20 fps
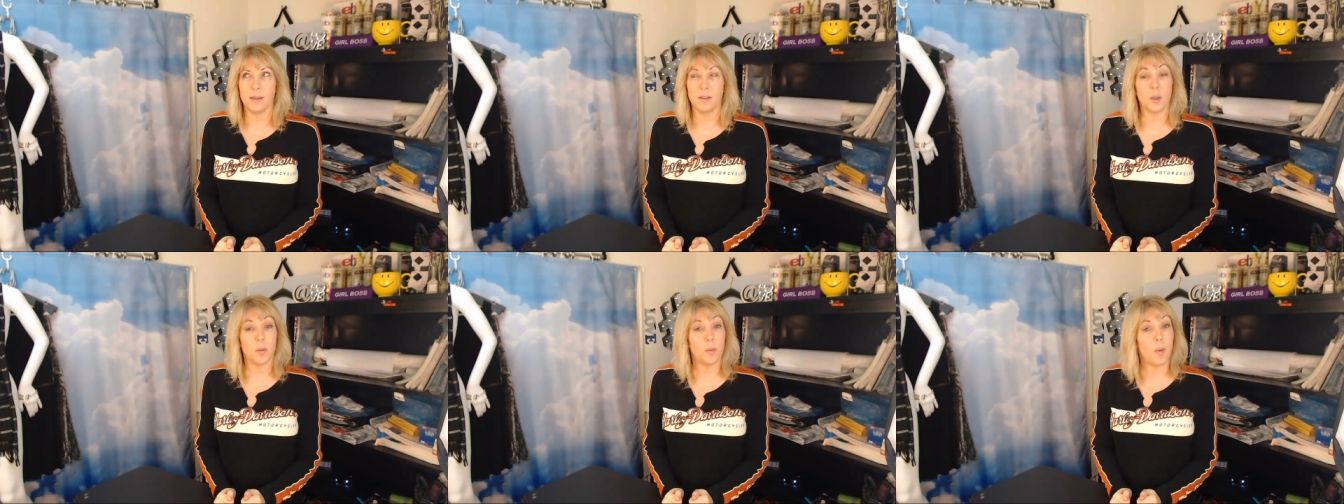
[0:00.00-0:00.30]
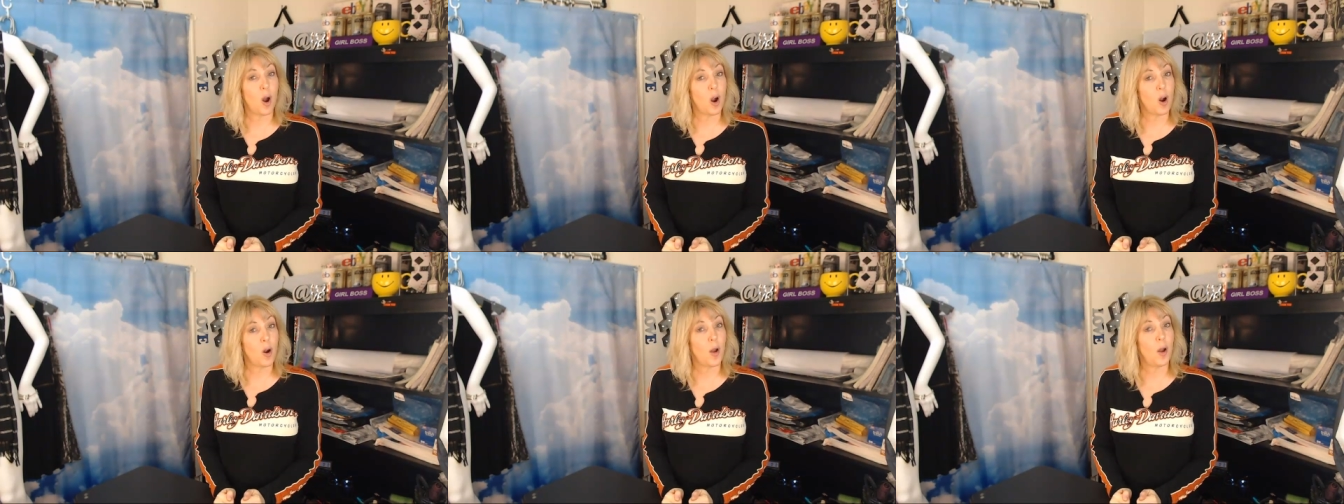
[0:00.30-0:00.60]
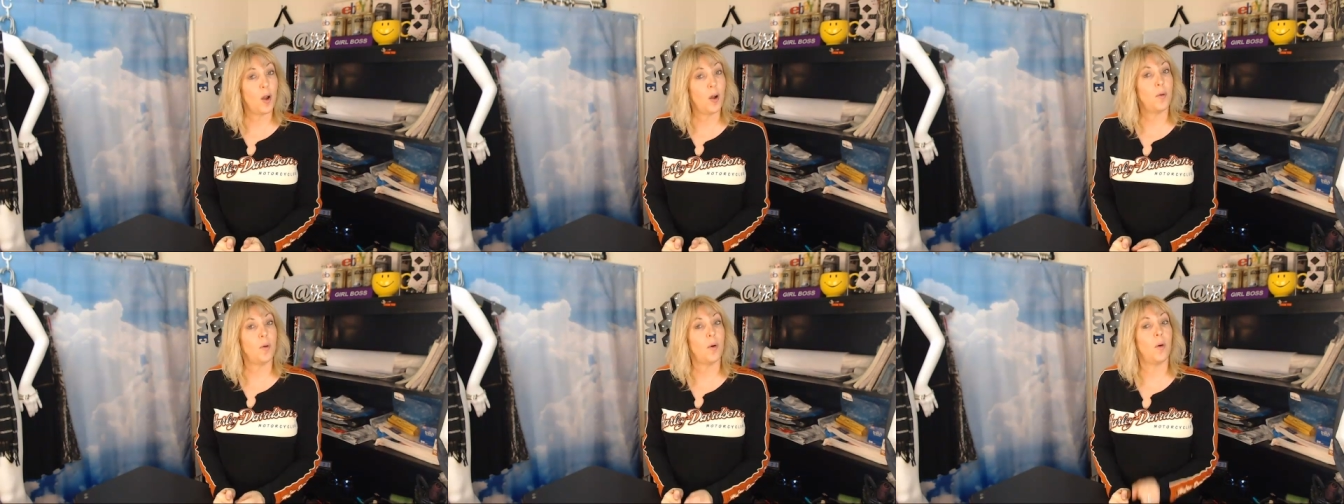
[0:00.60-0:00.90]

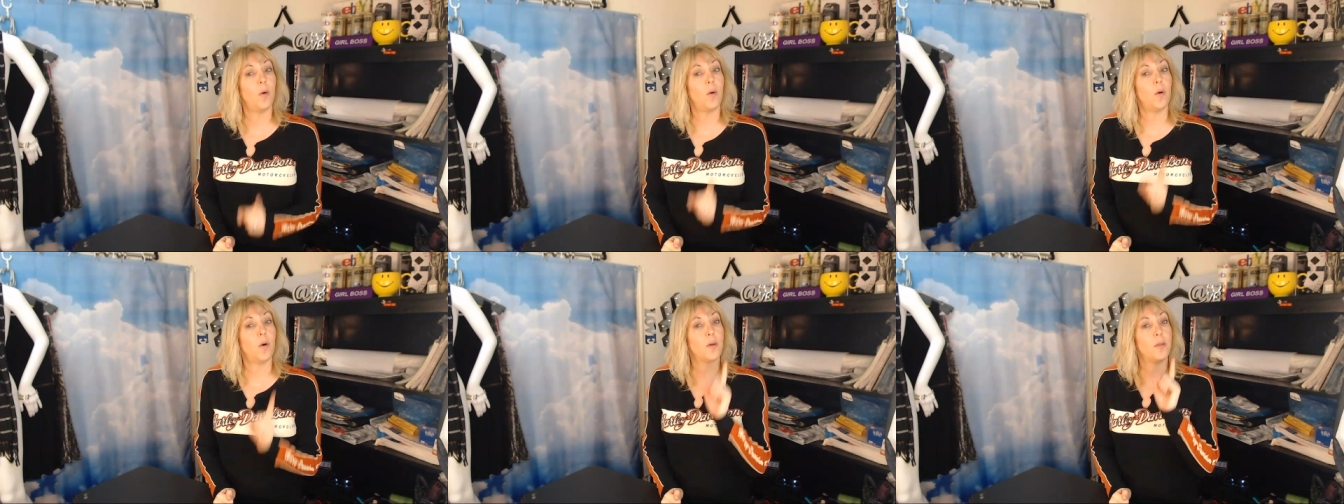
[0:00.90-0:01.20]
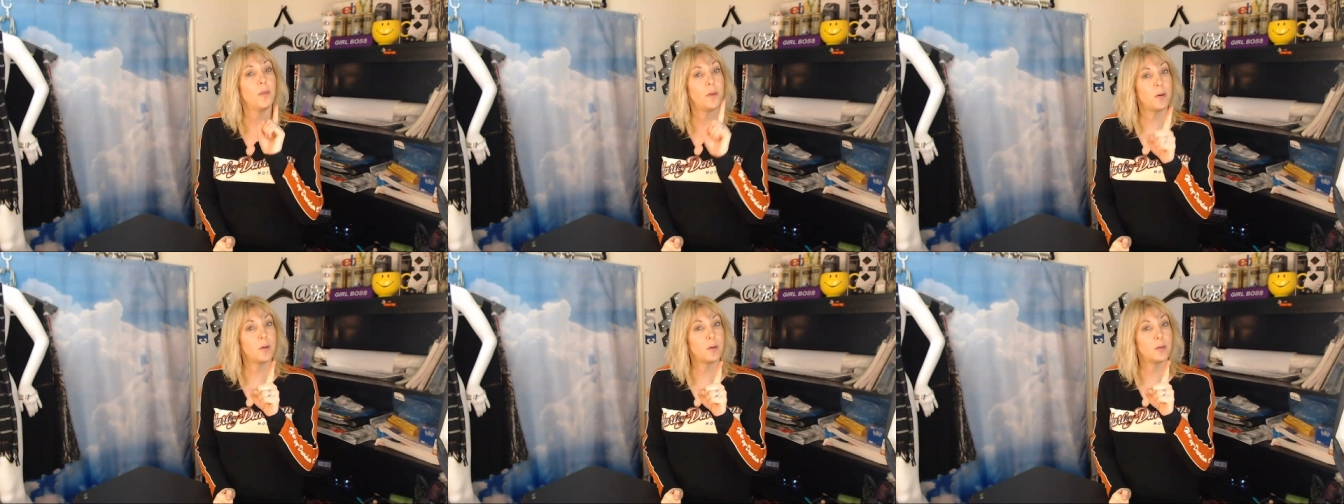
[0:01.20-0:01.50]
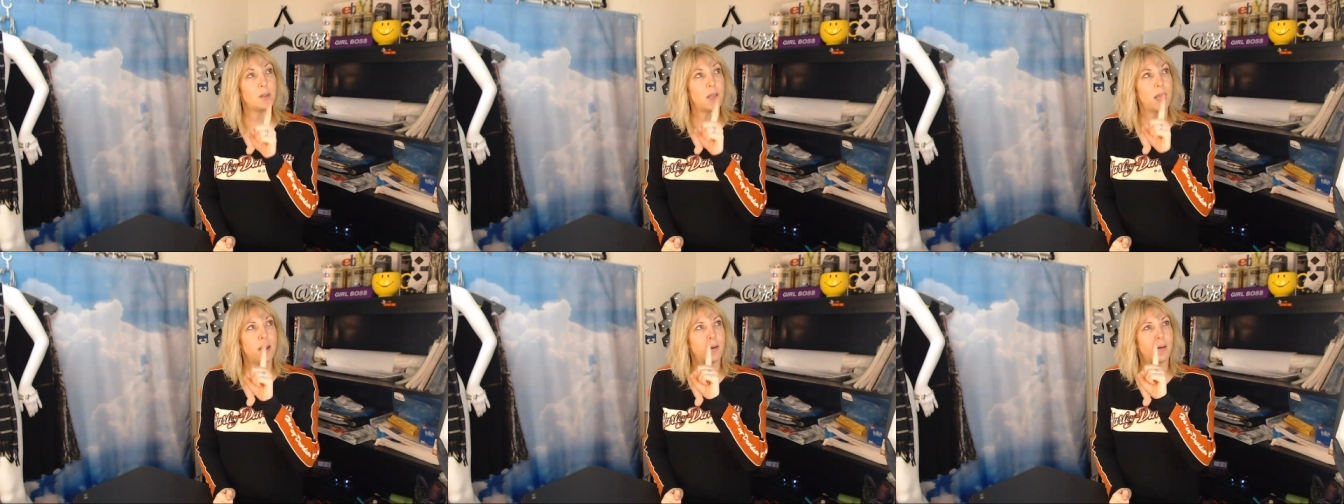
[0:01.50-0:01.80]
tomorrow or
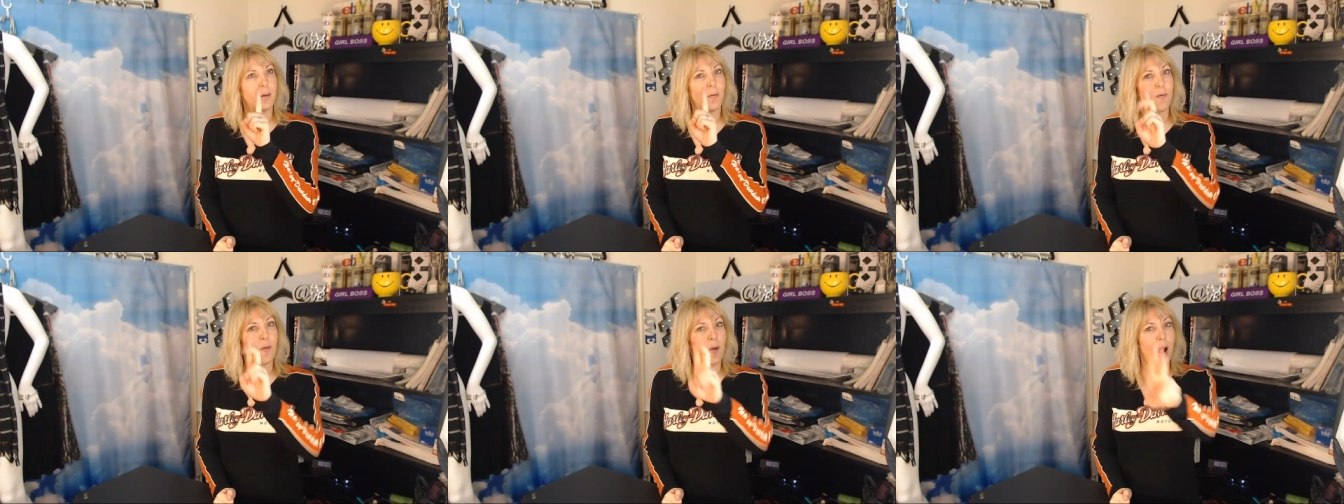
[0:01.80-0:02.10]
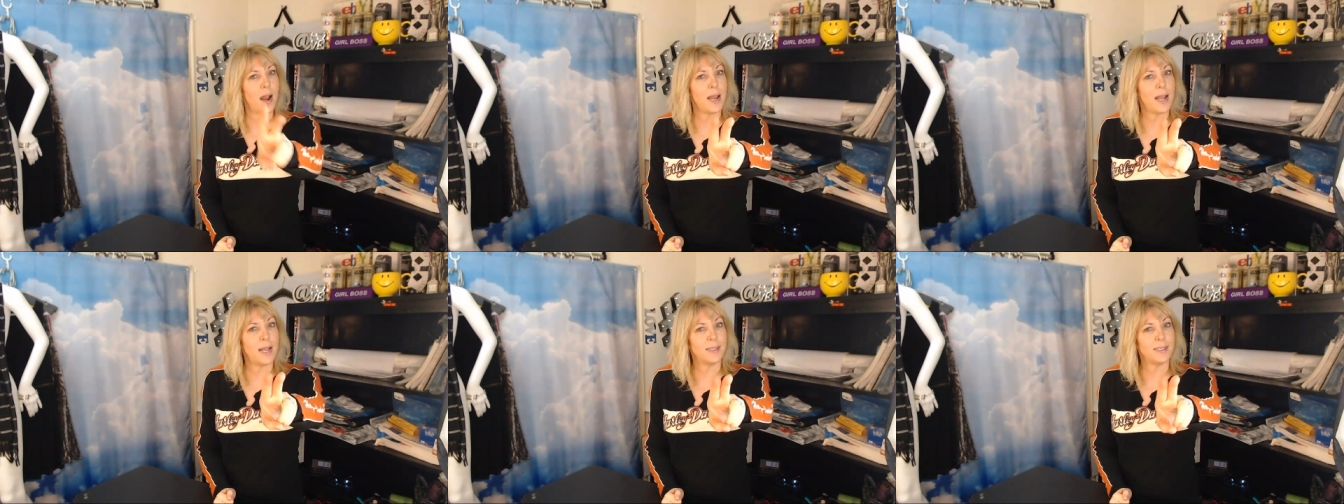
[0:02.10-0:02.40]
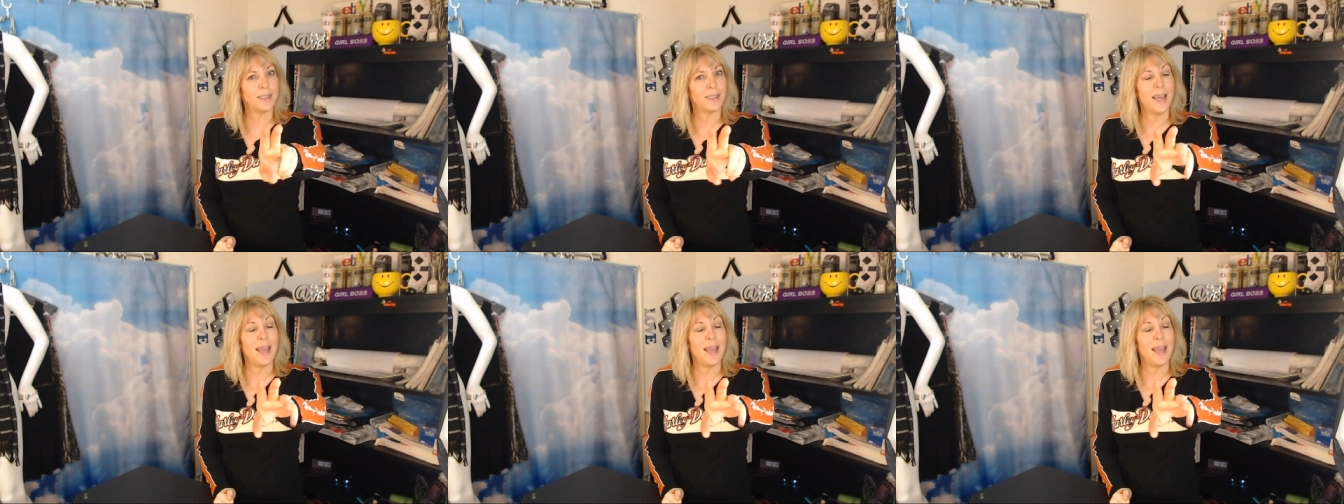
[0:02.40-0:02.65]
Thursday or Friday at the